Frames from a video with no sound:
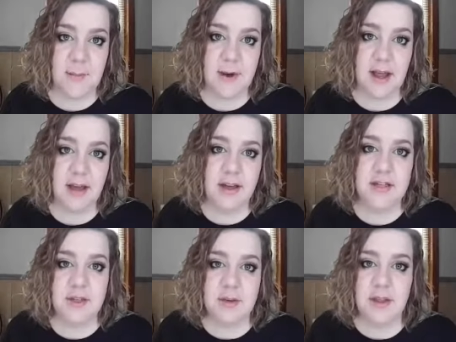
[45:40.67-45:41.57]
I'm probably going
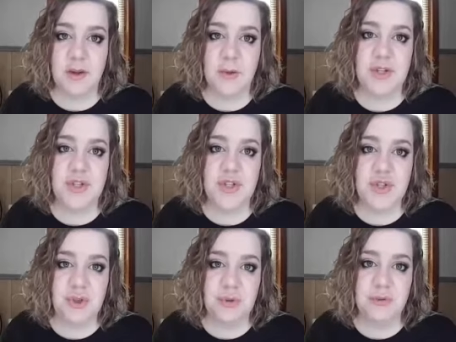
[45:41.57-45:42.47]
to do another one
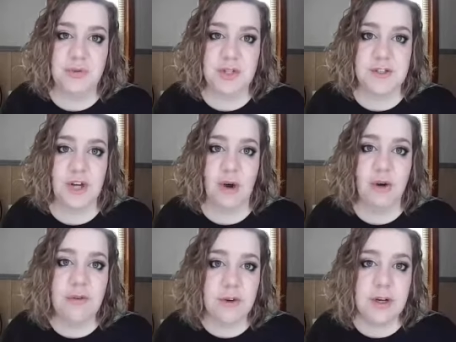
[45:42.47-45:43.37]
soon just to go
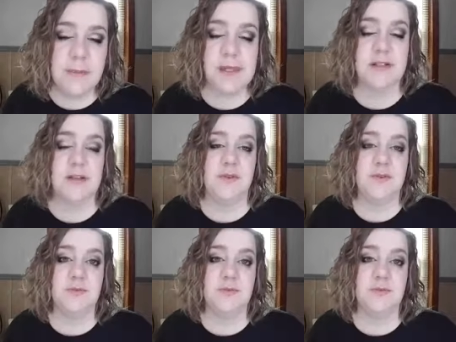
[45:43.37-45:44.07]
over it because I was